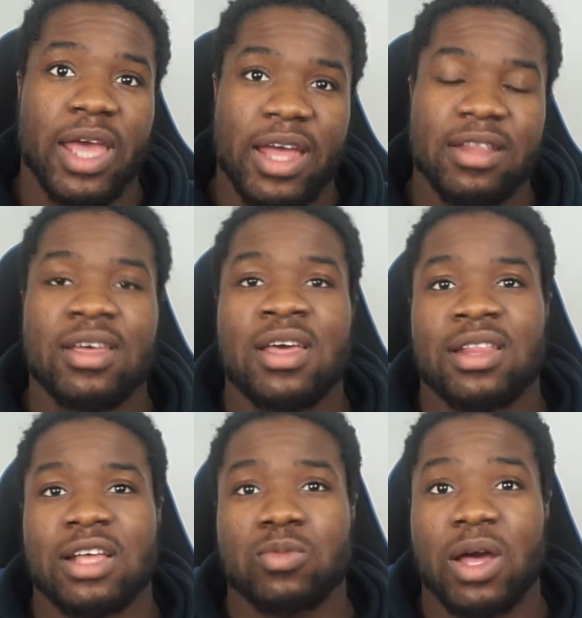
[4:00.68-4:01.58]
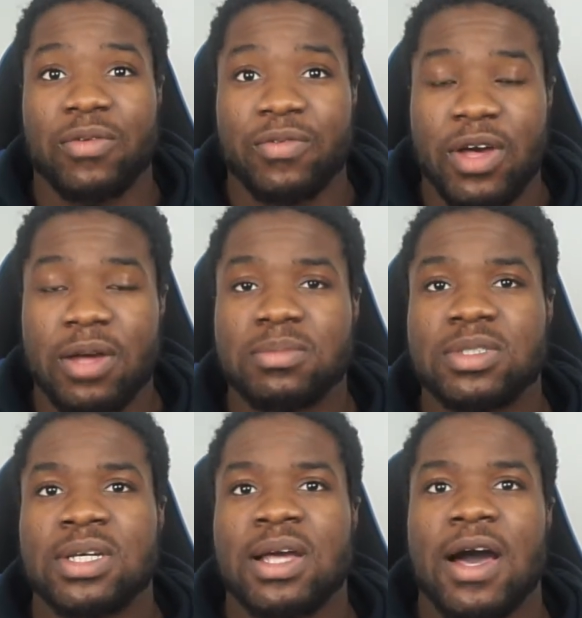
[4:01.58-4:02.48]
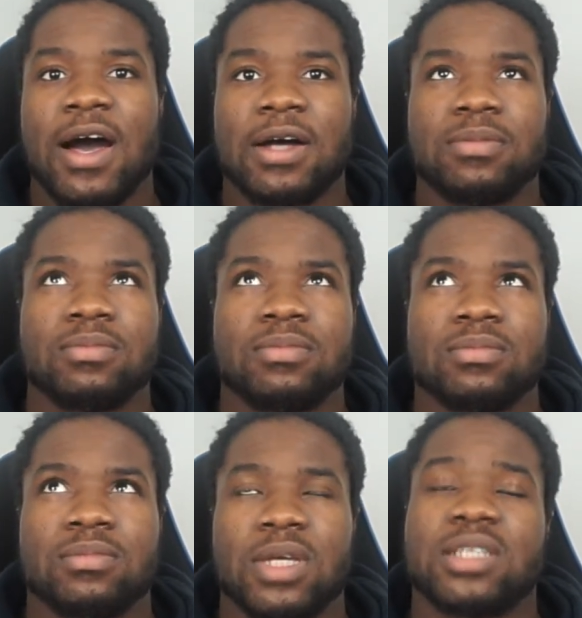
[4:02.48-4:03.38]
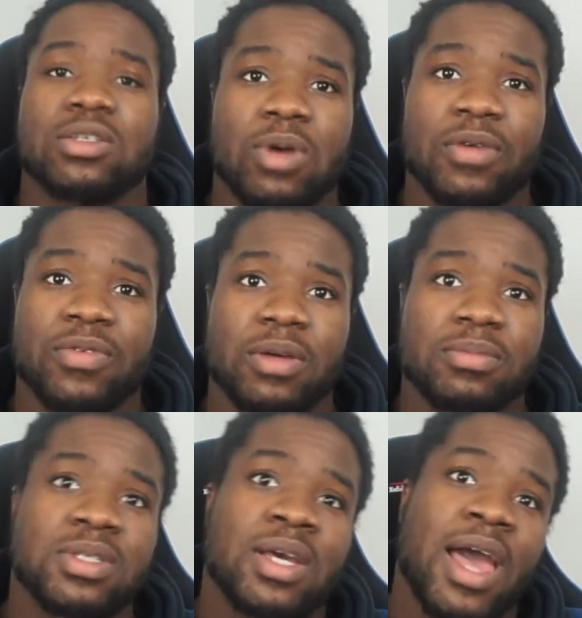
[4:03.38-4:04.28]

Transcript: end. That's what I firmed. Yes, that's what I firmed.